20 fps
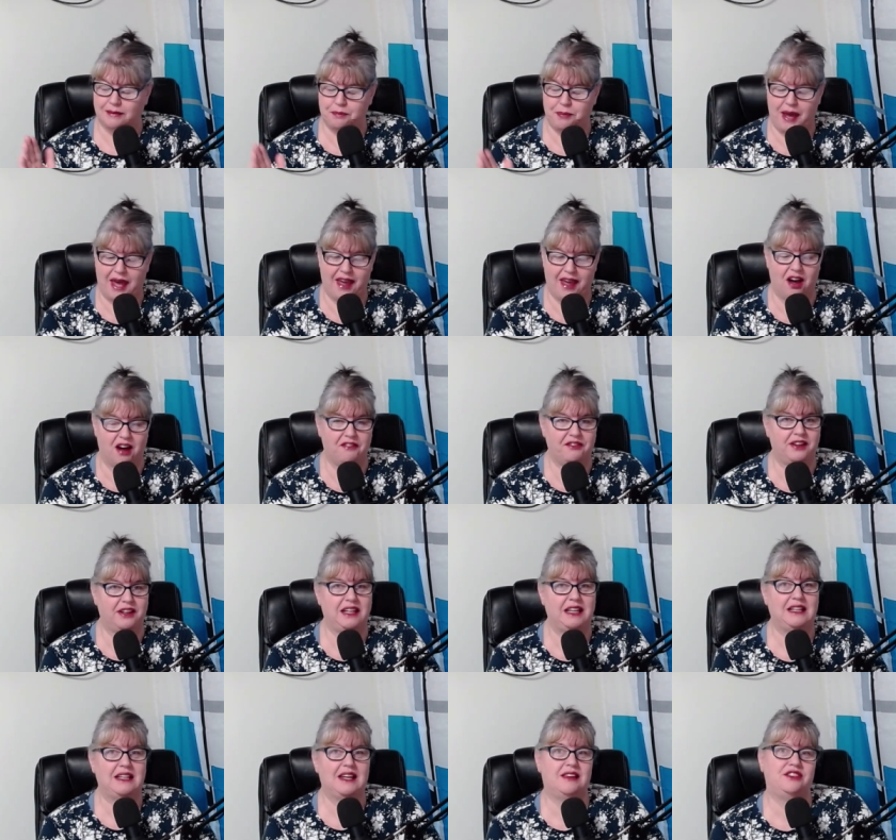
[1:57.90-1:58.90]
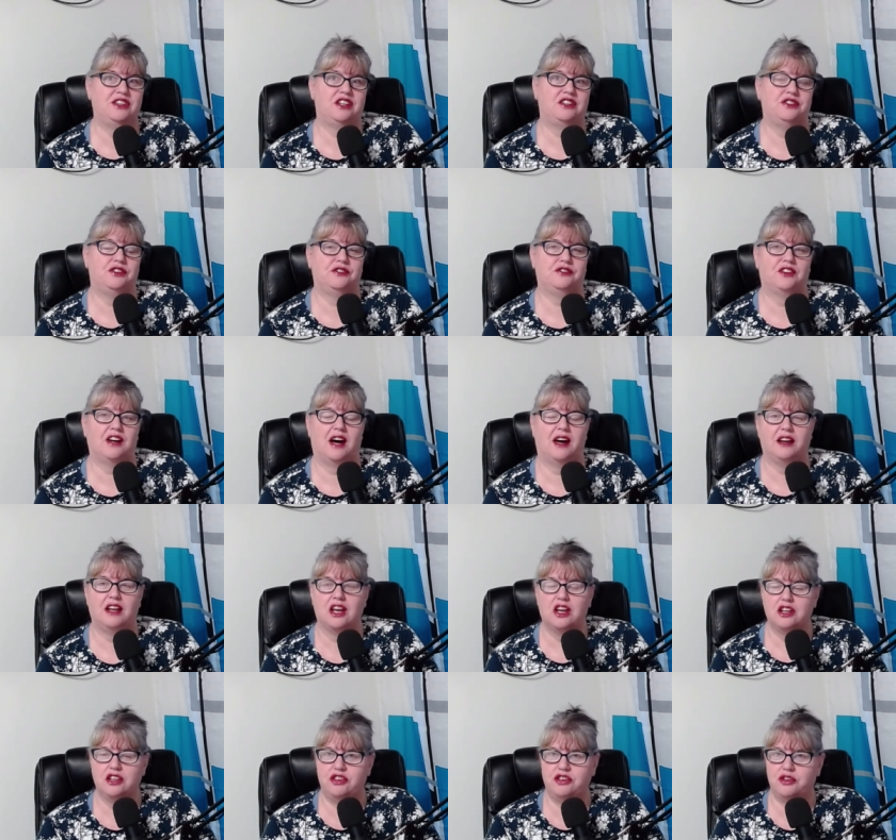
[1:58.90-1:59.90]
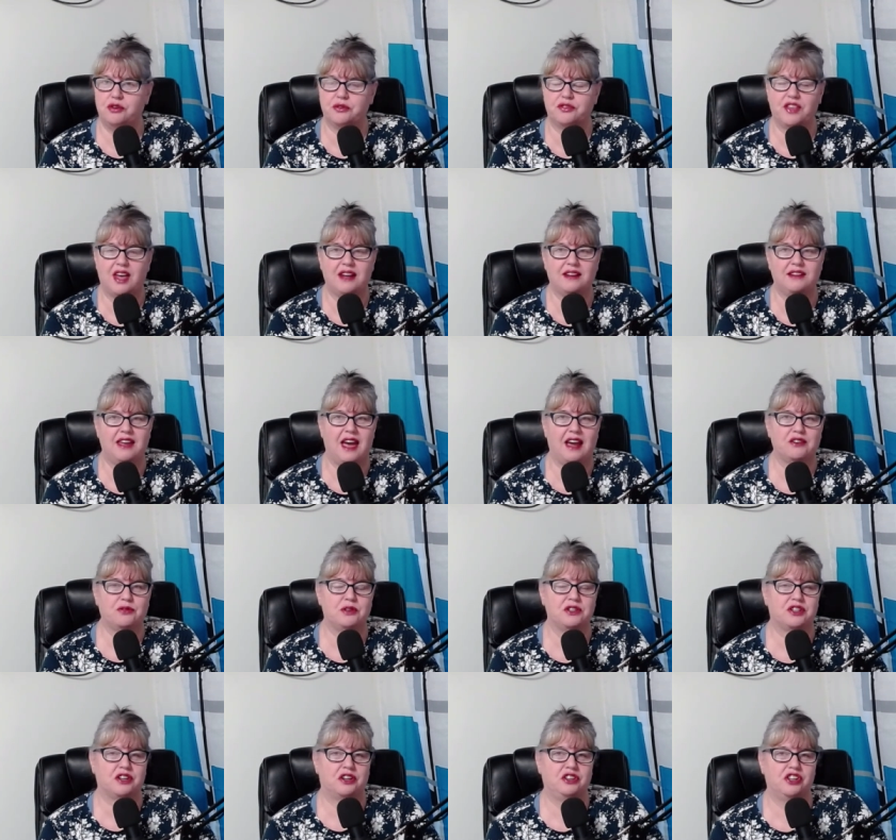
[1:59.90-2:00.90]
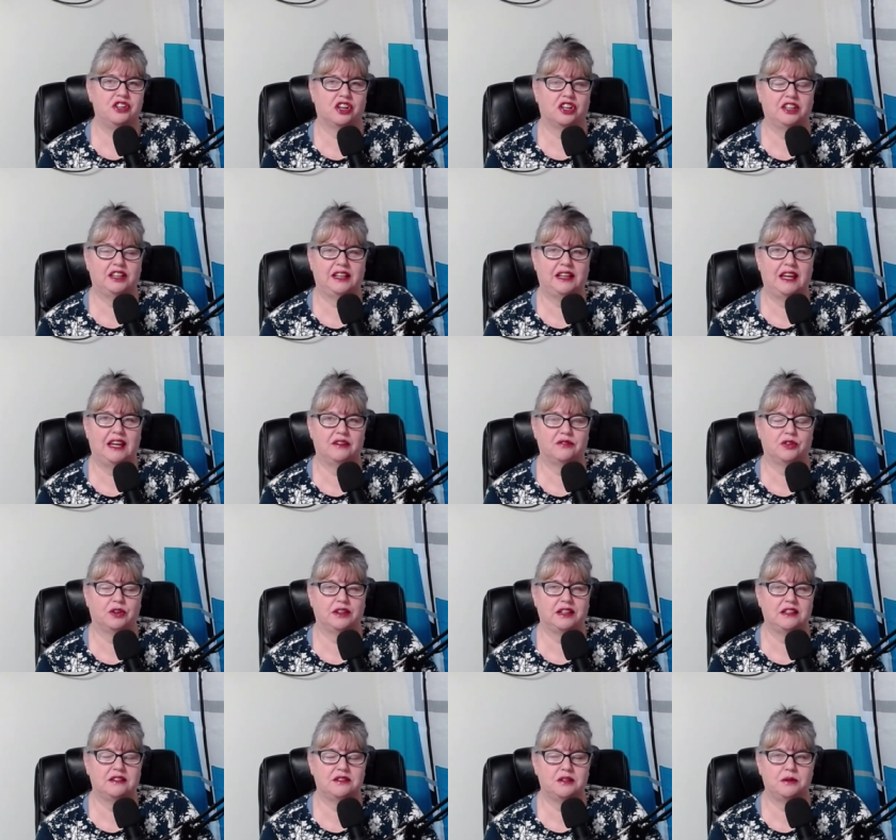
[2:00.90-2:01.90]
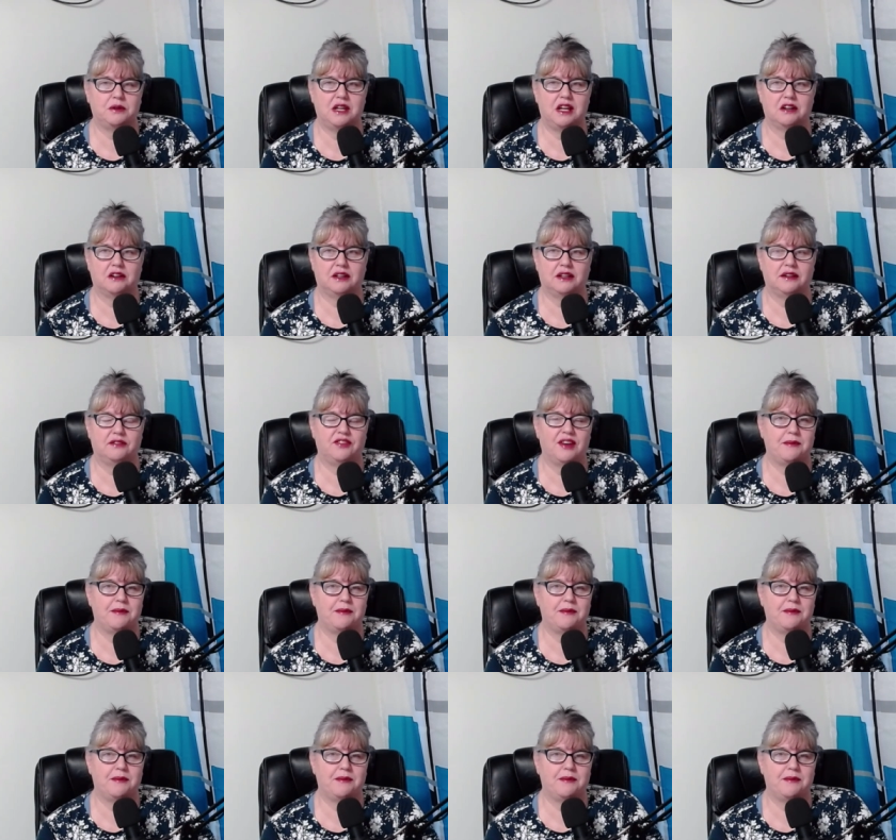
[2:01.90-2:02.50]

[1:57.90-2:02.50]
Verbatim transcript: Pay off any debt that you've got. Use that tax return you're going to get really soon here in